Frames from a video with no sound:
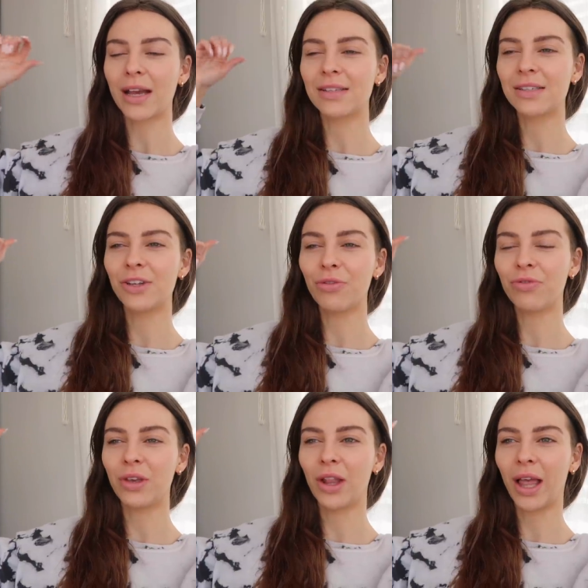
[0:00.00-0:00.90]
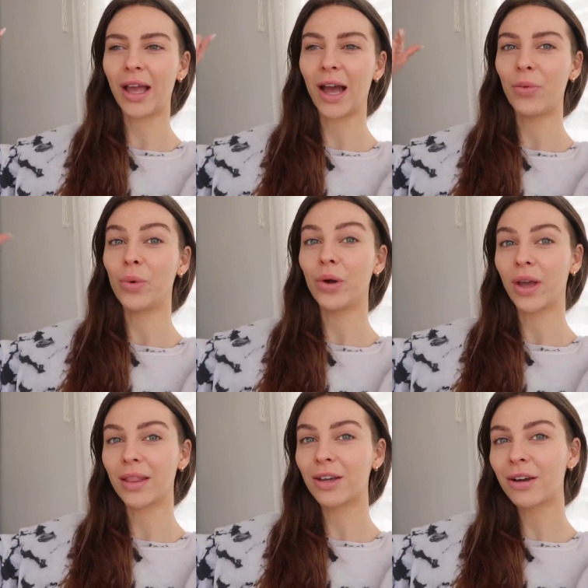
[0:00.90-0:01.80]
I still feel like I will
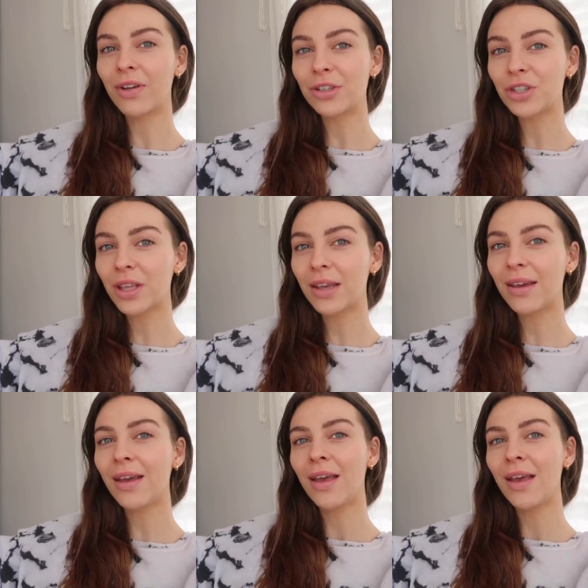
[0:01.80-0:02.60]
get there eventually.